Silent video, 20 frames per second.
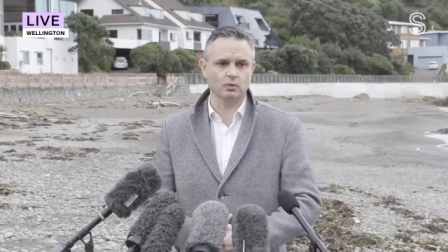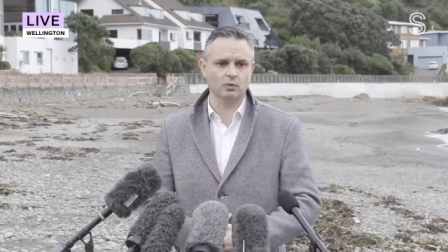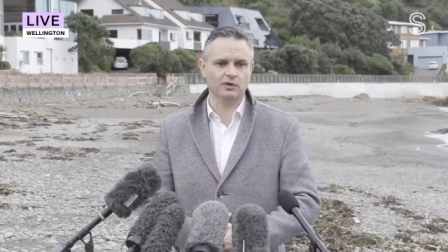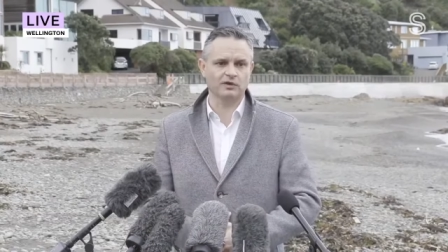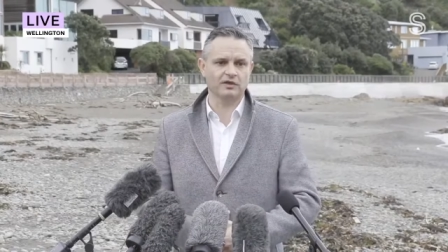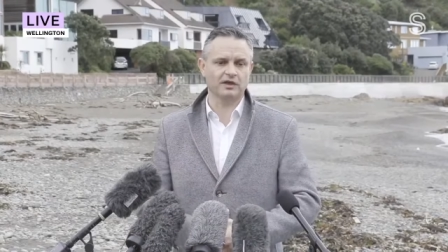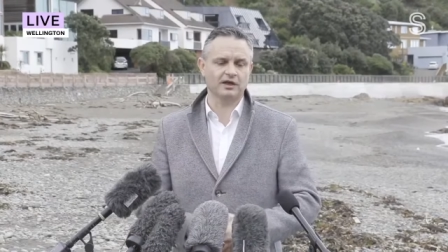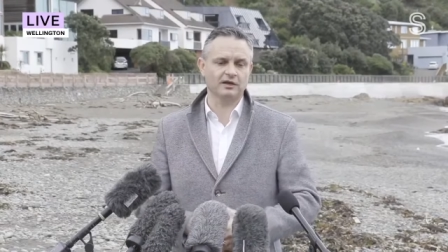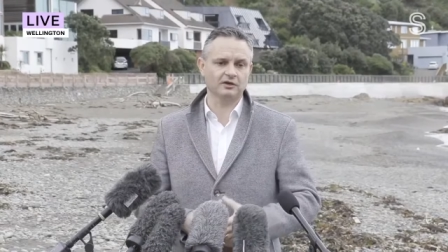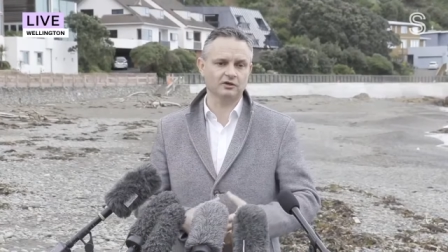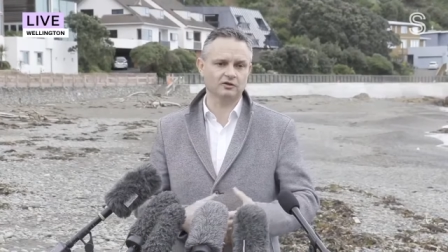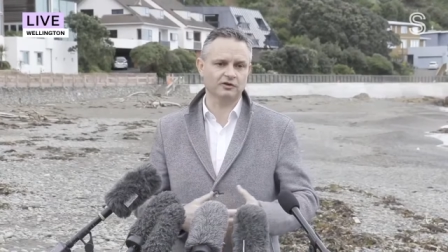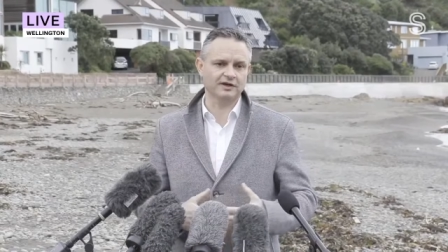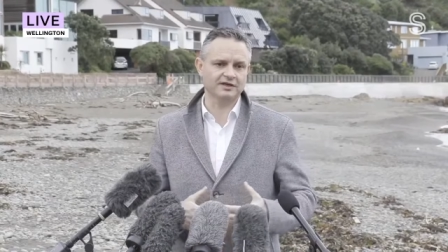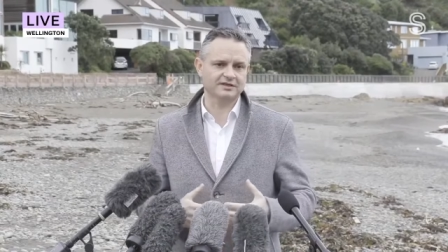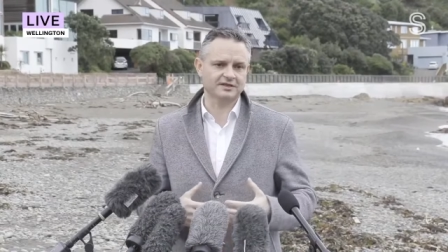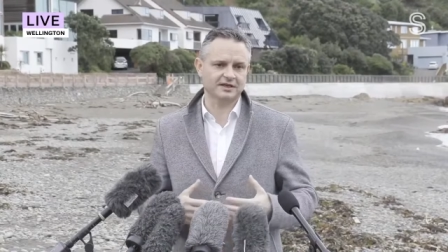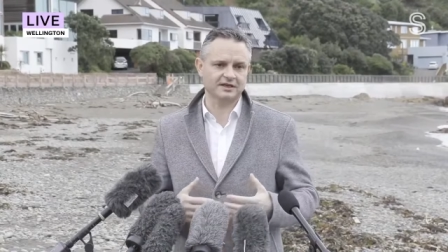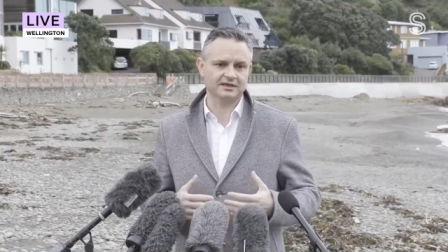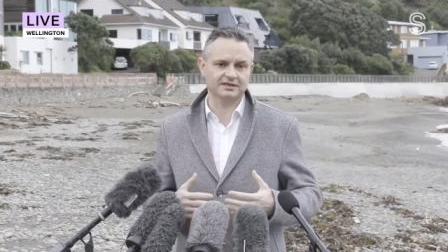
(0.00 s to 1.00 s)
with
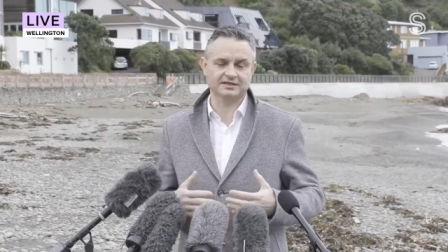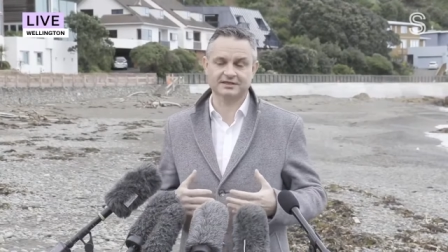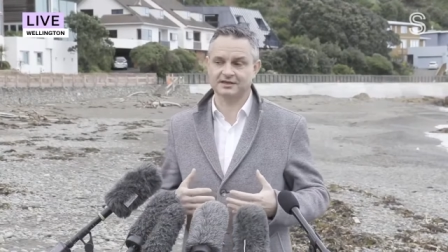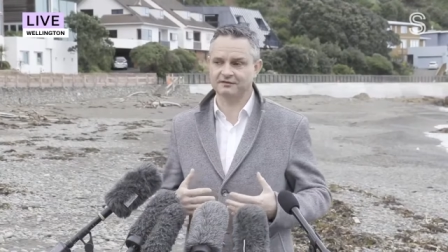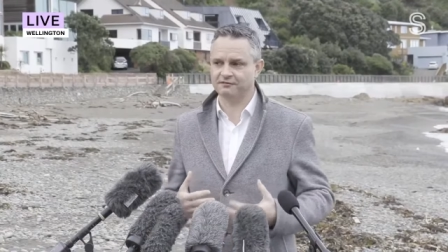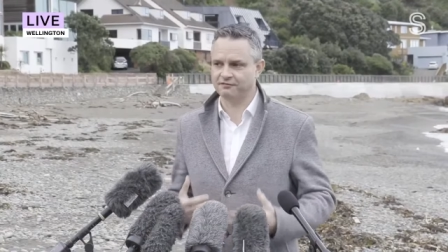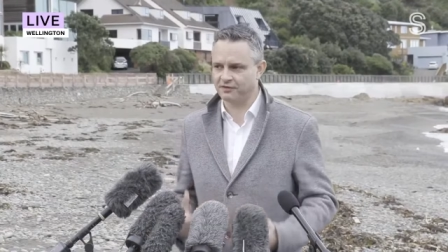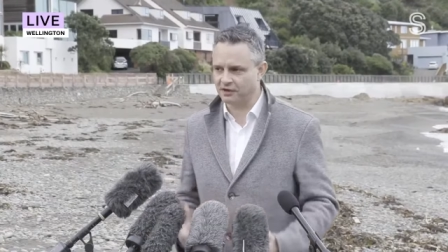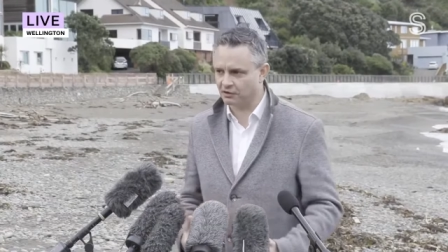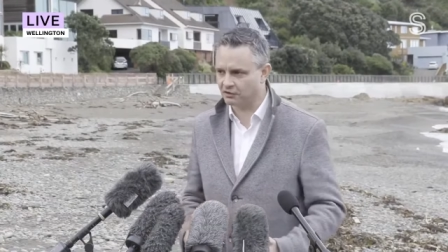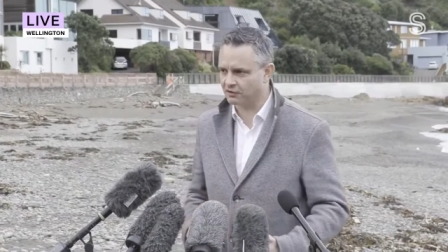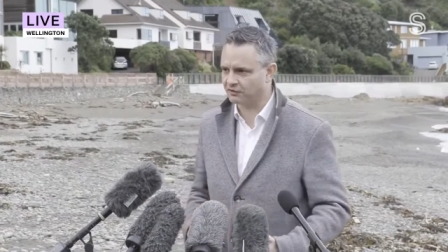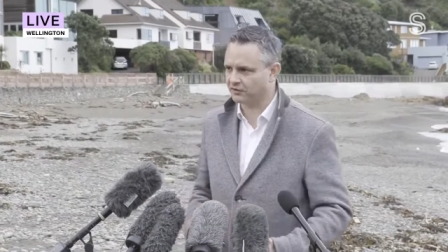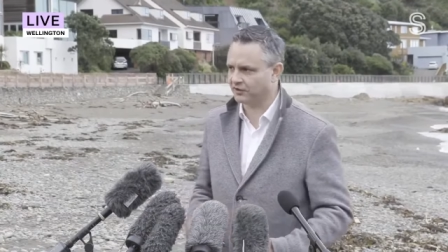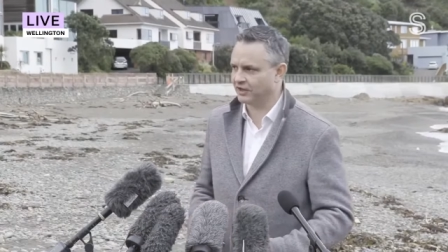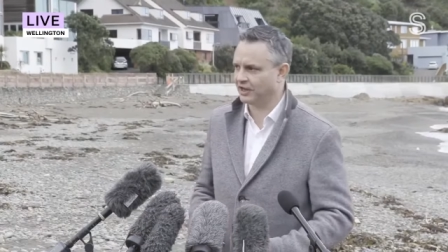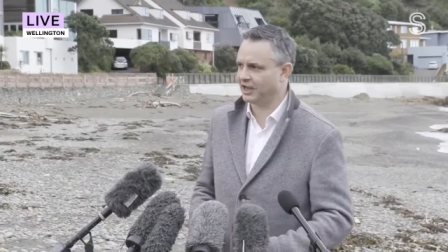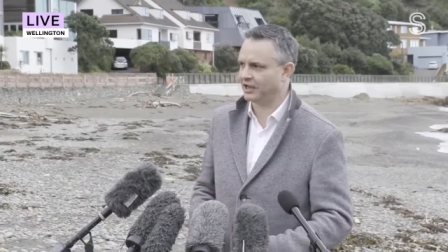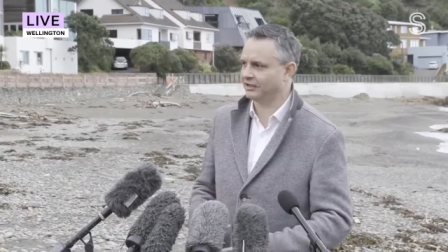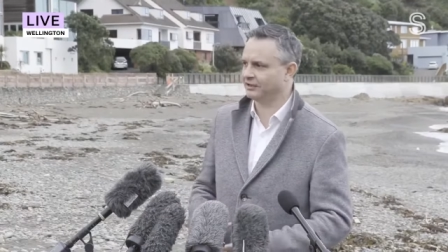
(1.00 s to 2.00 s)
increasing
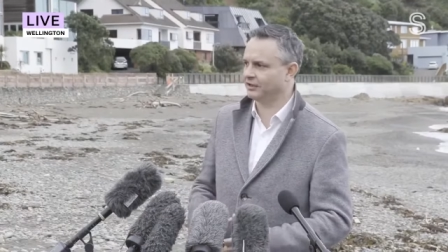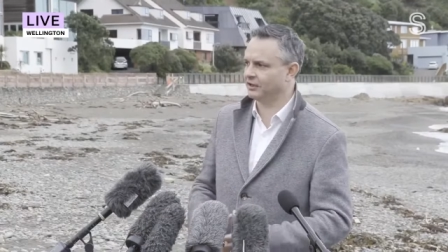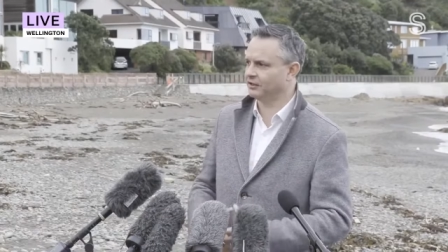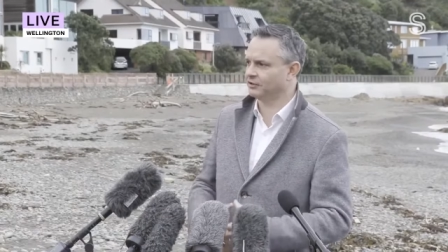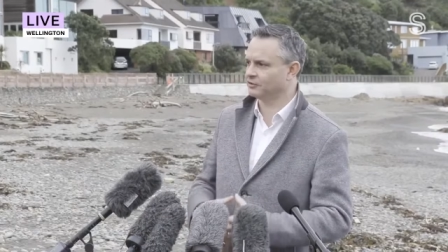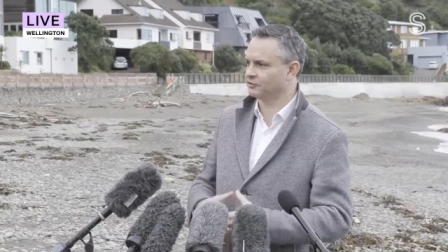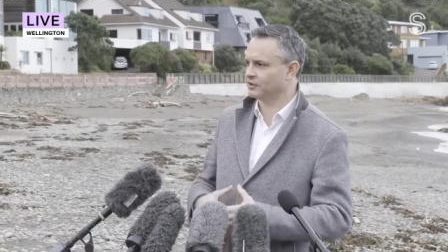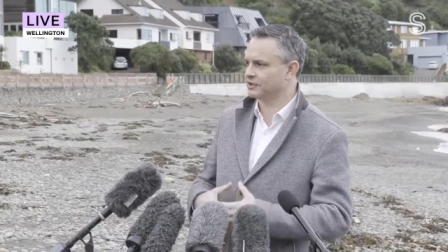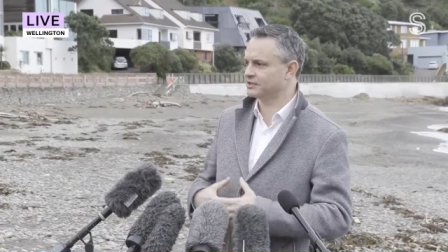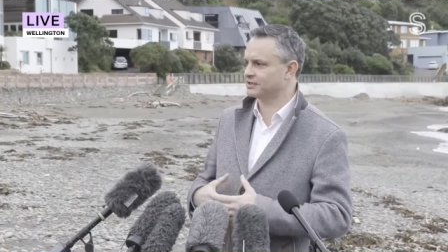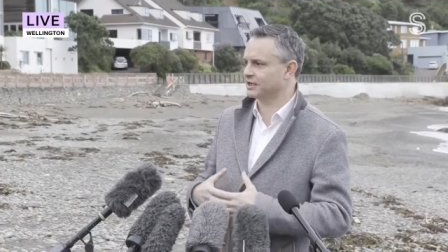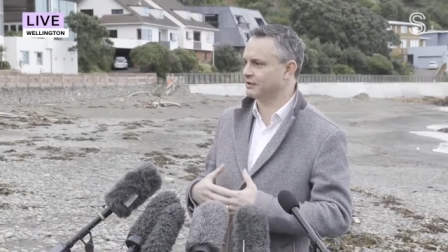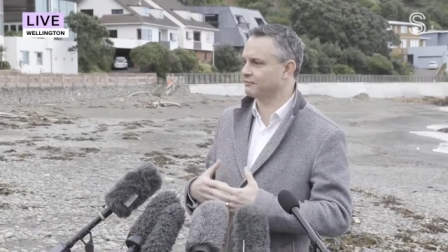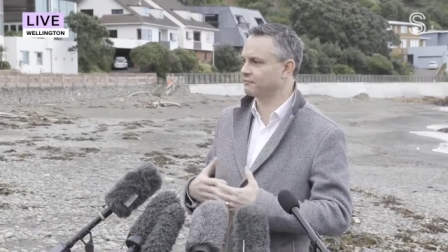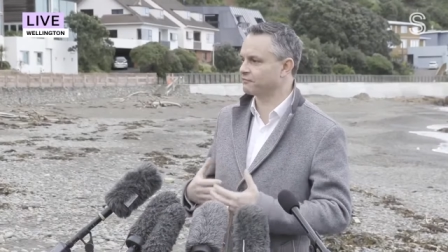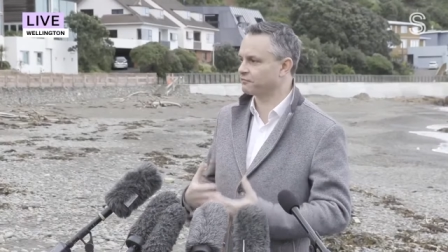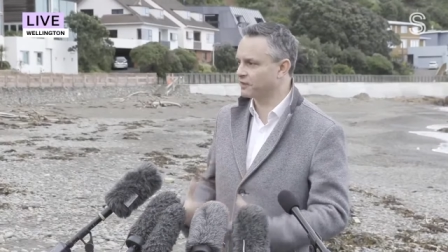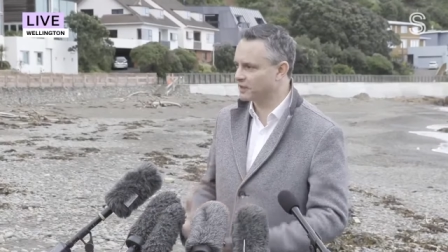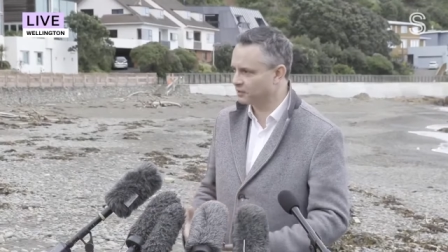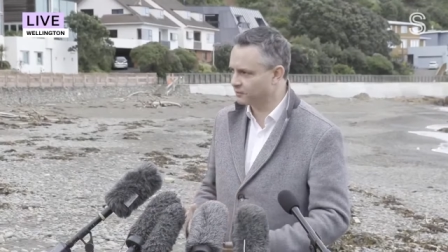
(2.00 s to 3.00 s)
severity and increasing
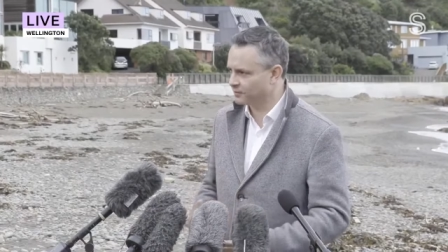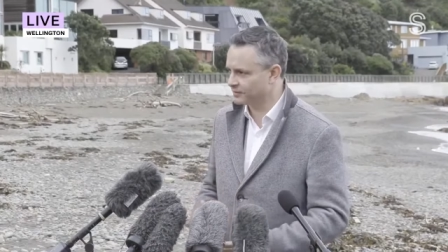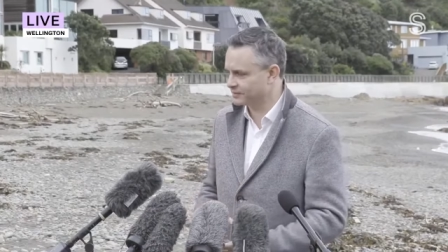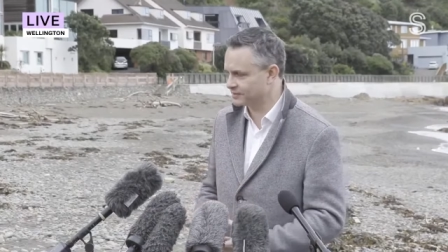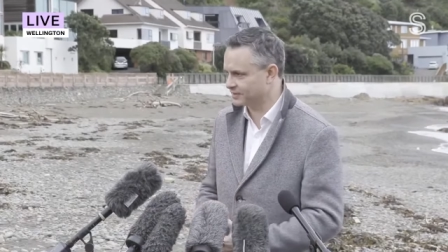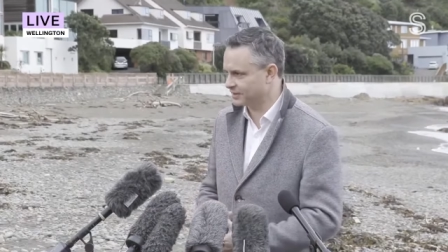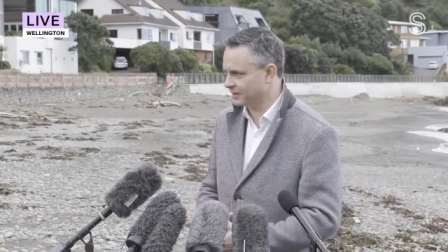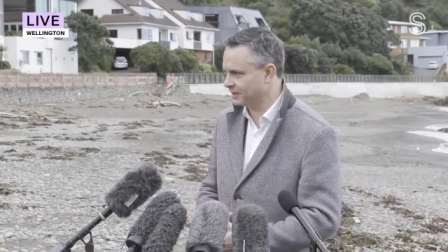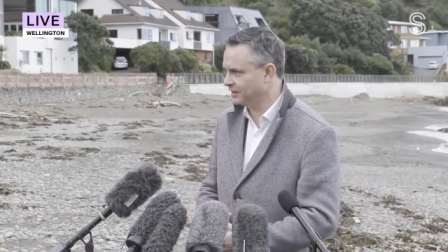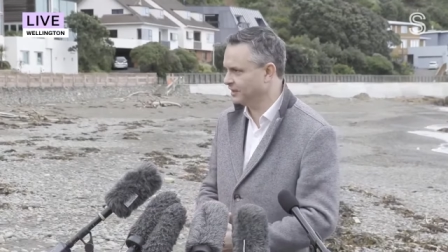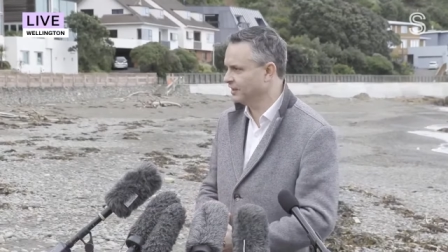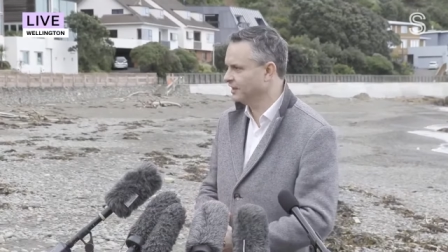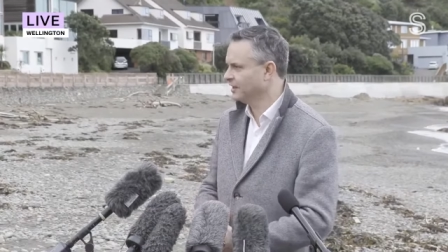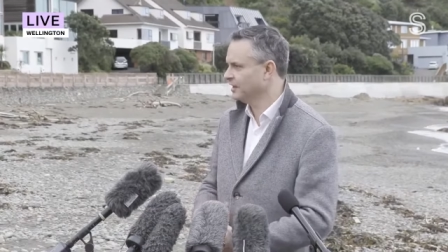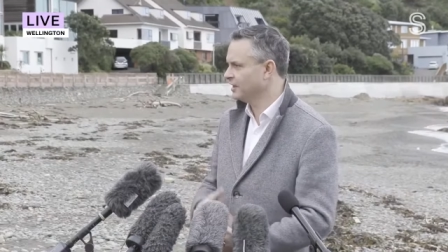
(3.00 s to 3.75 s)
frequency,